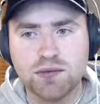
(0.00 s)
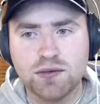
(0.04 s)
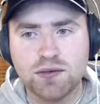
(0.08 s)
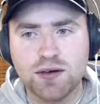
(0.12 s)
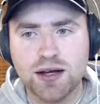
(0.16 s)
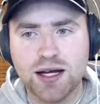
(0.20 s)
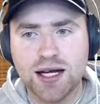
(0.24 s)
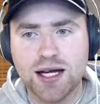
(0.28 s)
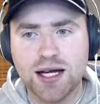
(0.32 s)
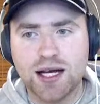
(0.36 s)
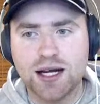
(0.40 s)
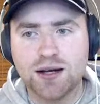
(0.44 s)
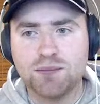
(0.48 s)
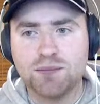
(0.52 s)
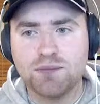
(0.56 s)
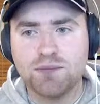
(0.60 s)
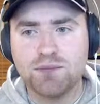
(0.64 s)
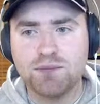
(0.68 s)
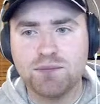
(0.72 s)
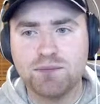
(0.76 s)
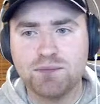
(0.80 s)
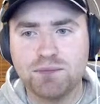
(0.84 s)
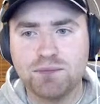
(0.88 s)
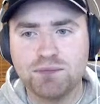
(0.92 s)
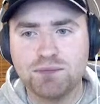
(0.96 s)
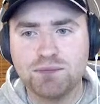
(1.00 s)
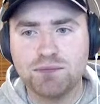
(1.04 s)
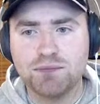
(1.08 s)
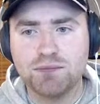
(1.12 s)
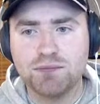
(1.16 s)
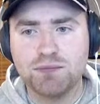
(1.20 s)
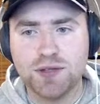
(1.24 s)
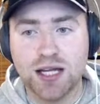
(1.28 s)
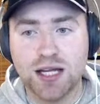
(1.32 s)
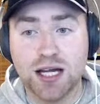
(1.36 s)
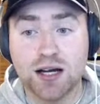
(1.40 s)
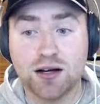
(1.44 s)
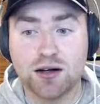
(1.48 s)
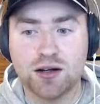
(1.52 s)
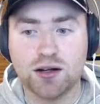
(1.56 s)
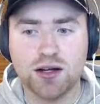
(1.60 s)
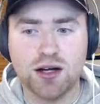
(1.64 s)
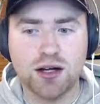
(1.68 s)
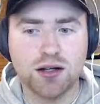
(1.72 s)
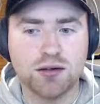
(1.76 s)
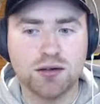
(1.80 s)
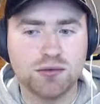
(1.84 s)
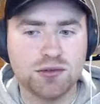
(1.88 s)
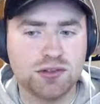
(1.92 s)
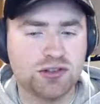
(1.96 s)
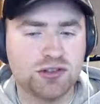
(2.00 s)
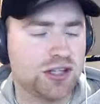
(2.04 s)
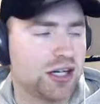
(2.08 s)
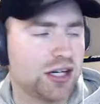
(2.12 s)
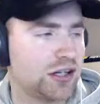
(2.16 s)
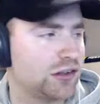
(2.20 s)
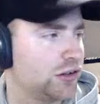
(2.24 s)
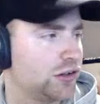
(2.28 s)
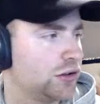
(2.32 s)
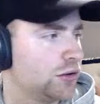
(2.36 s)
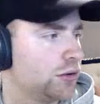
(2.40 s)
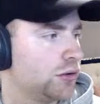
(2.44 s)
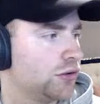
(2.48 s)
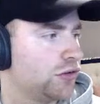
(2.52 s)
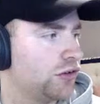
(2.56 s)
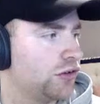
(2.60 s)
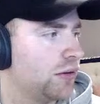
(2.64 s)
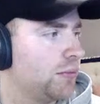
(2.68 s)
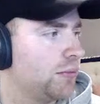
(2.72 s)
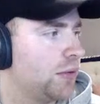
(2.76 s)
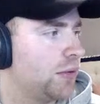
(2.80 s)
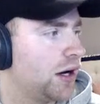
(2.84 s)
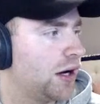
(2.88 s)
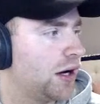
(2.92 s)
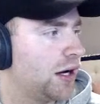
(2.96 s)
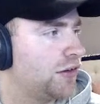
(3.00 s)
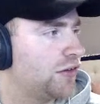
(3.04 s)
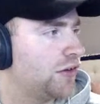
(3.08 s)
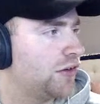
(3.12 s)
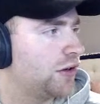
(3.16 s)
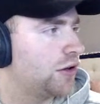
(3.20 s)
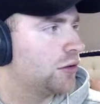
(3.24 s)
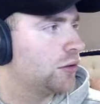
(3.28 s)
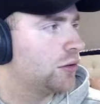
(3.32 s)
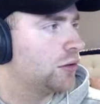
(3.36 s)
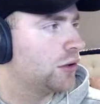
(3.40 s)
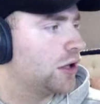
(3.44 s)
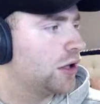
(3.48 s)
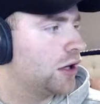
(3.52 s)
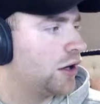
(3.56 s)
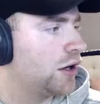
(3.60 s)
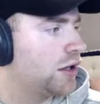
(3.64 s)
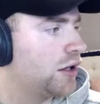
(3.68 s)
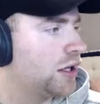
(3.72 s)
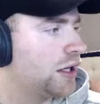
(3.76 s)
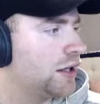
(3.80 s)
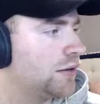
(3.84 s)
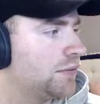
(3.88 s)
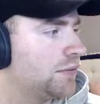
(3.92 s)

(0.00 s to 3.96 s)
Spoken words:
Yeah, I know. Sucks that Gorn's on buy as a Gorn owner.